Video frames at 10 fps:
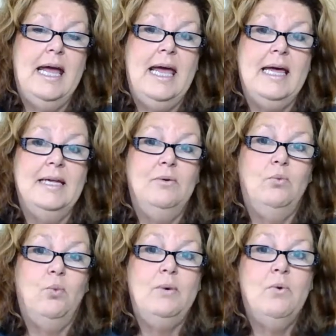
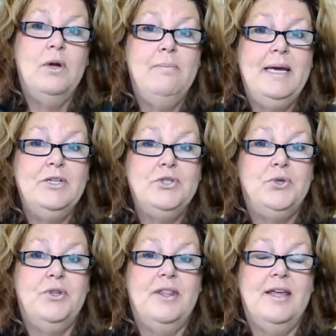and we want to make
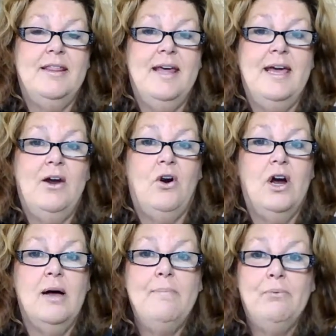sure that they
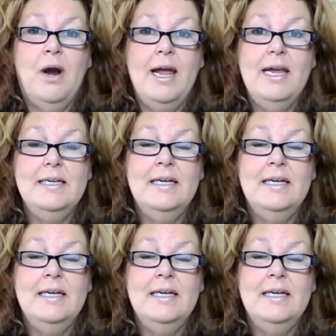are upright